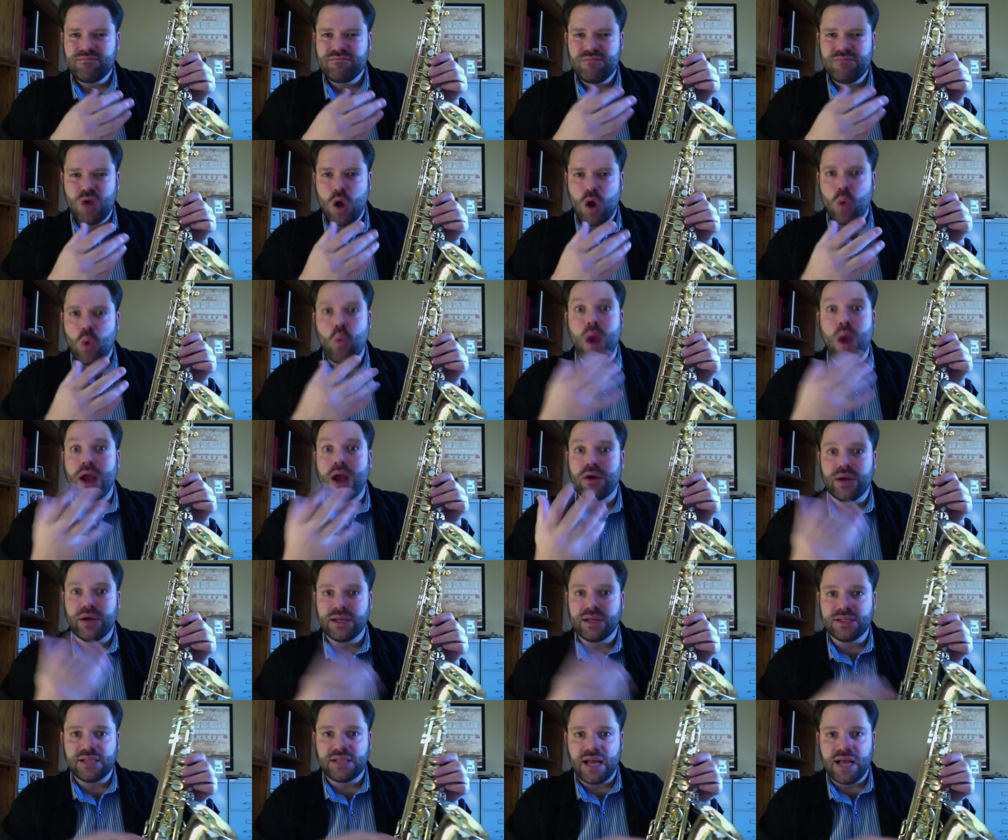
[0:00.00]

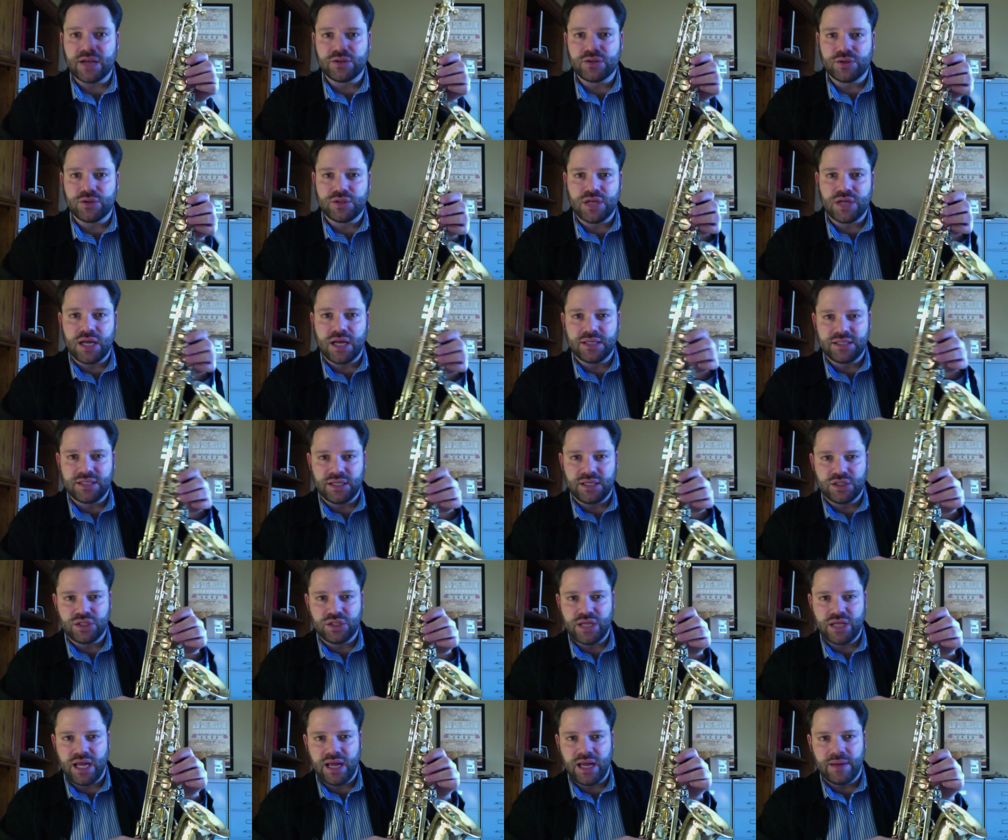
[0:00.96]
awareness exercise
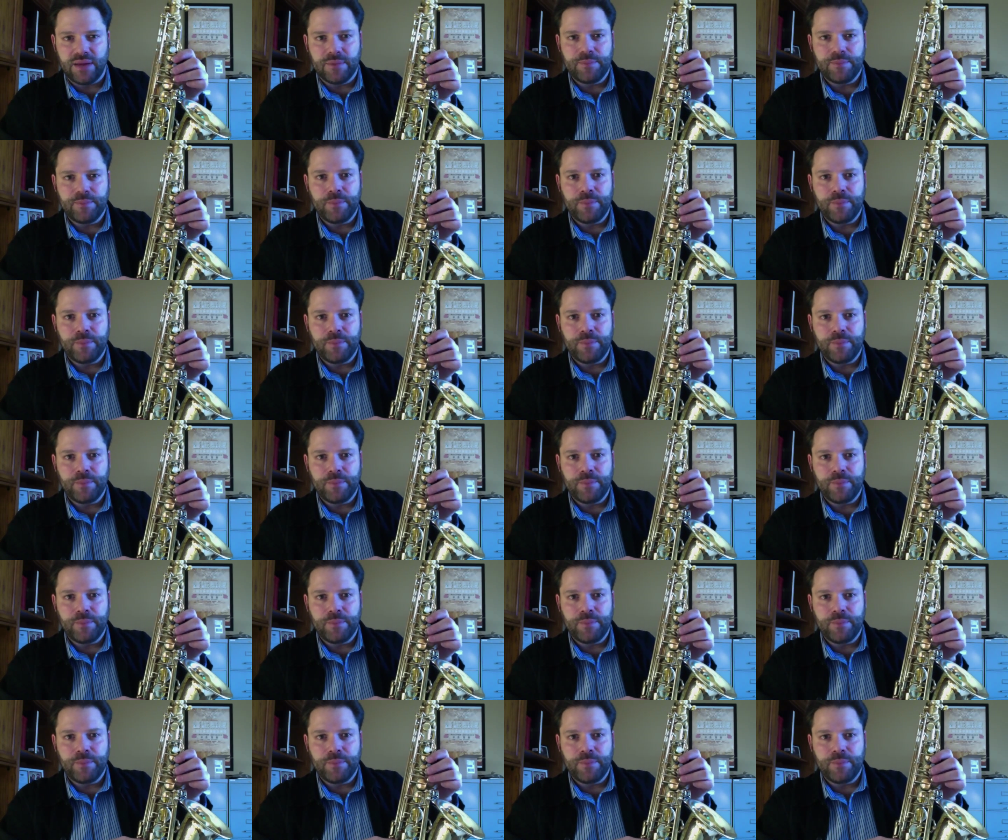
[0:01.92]
each day.